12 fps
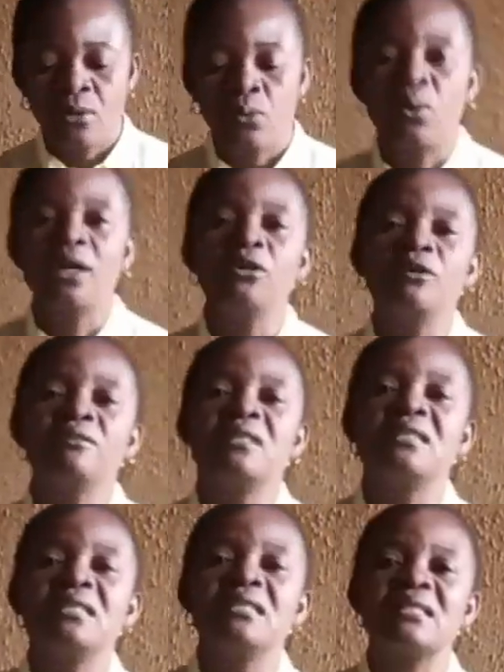One of the
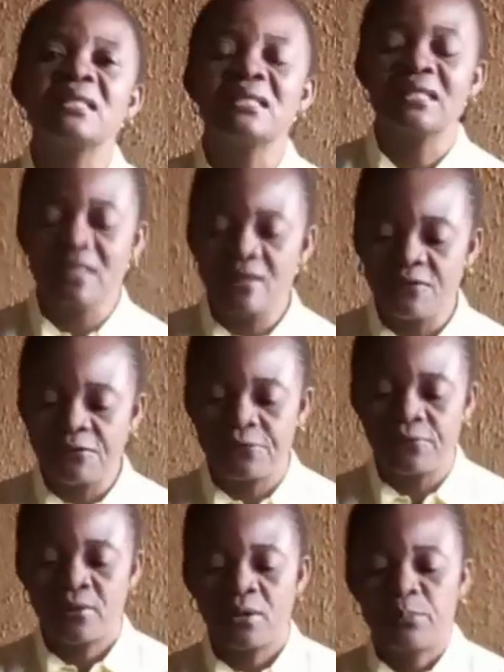distinctive
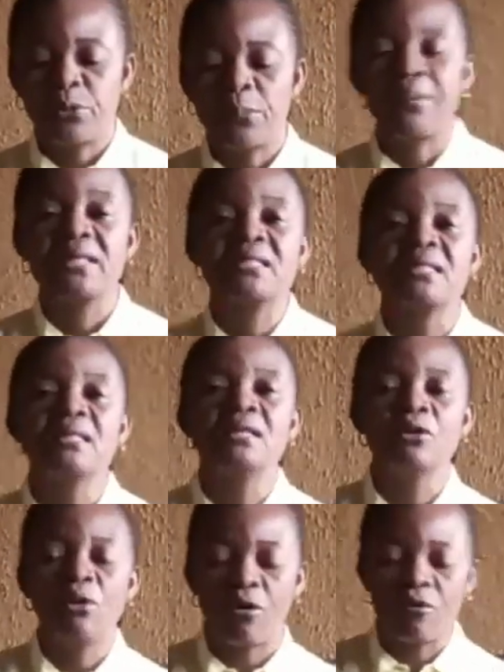
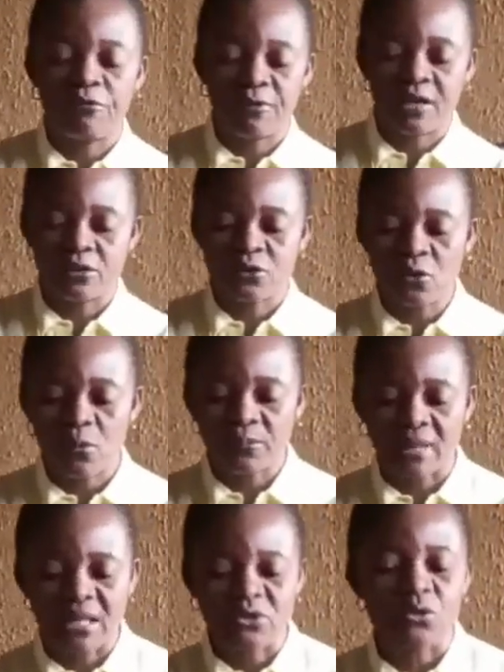property of a
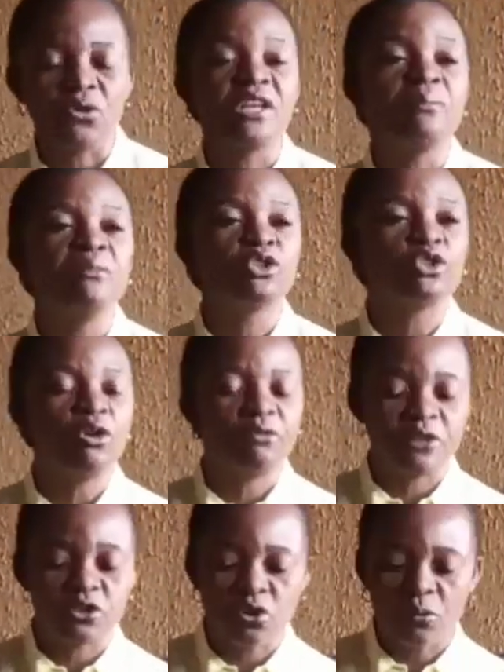substance or a mixture of
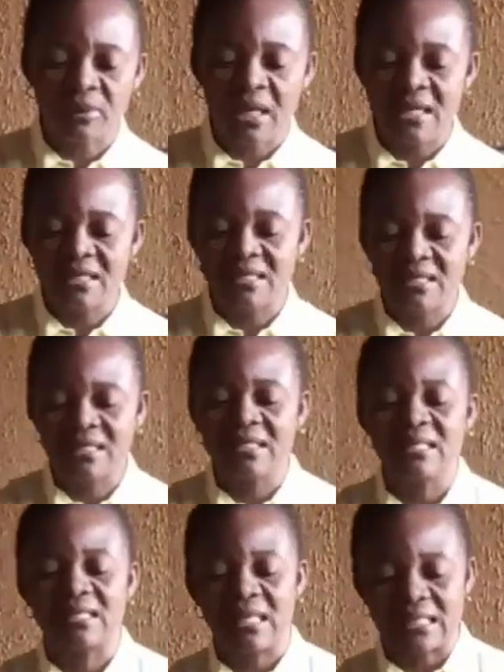a substance
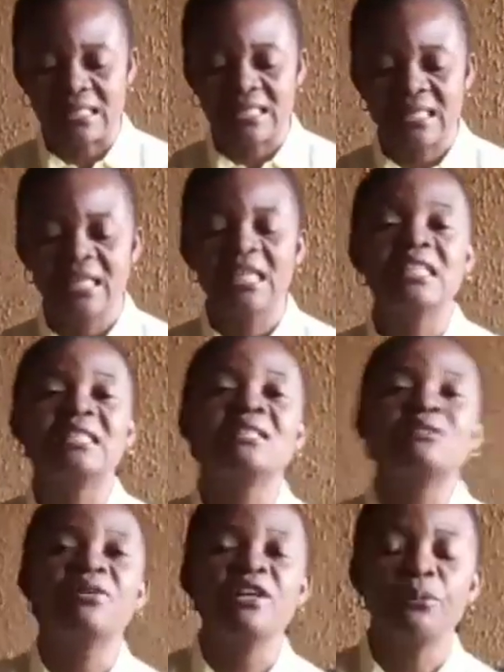is that it is
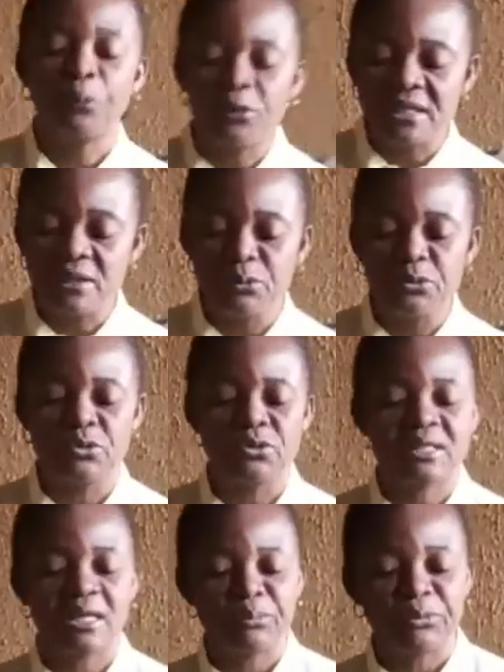very possible to
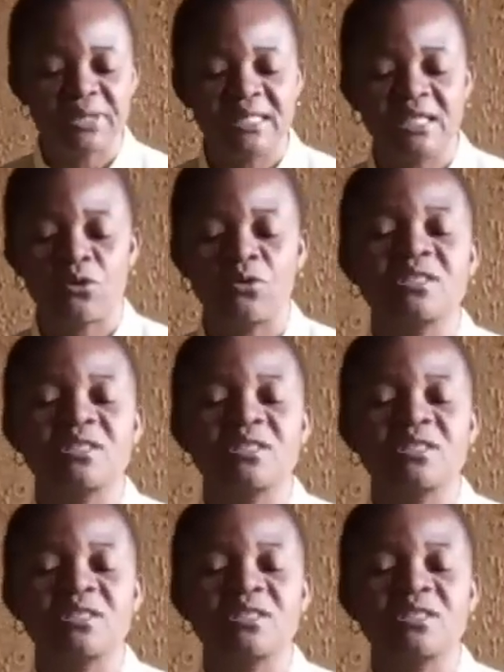separate the